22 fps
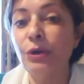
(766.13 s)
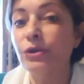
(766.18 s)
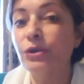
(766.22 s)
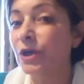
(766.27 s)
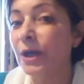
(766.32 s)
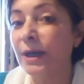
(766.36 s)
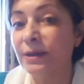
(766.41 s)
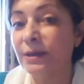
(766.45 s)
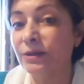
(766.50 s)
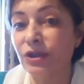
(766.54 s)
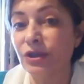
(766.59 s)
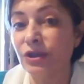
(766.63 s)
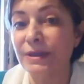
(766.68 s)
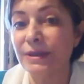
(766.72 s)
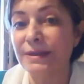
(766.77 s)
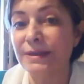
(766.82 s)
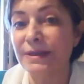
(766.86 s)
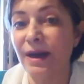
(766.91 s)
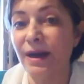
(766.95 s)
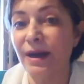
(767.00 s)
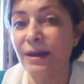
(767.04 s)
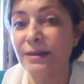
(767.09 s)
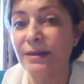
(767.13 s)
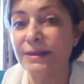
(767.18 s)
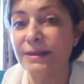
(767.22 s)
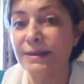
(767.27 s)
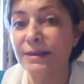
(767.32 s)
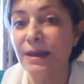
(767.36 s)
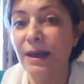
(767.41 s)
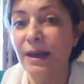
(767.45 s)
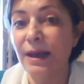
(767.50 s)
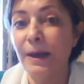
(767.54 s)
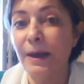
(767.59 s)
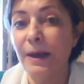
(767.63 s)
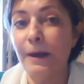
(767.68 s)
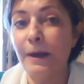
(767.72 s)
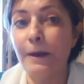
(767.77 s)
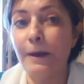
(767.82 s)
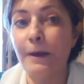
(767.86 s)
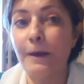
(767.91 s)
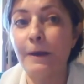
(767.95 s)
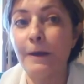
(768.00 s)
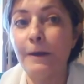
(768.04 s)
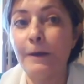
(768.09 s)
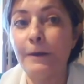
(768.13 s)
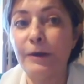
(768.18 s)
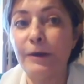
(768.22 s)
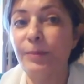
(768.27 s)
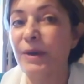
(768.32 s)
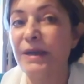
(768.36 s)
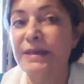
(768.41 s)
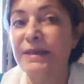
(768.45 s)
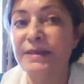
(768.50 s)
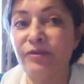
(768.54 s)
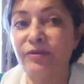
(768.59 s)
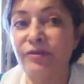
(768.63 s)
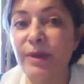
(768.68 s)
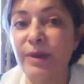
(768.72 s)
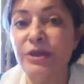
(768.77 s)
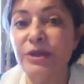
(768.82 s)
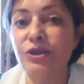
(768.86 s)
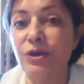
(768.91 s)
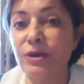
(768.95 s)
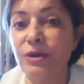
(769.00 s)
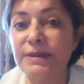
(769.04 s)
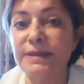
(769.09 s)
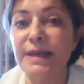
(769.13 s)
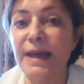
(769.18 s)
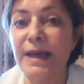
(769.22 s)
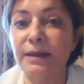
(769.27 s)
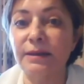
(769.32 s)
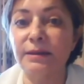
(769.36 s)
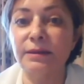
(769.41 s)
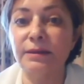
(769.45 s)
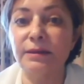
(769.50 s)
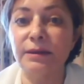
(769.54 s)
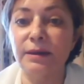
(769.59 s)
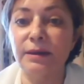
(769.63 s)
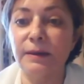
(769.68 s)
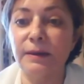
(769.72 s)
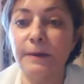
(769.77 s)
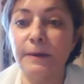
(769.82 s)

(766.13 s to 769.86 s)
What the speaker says: challenge Israel's repressive measures and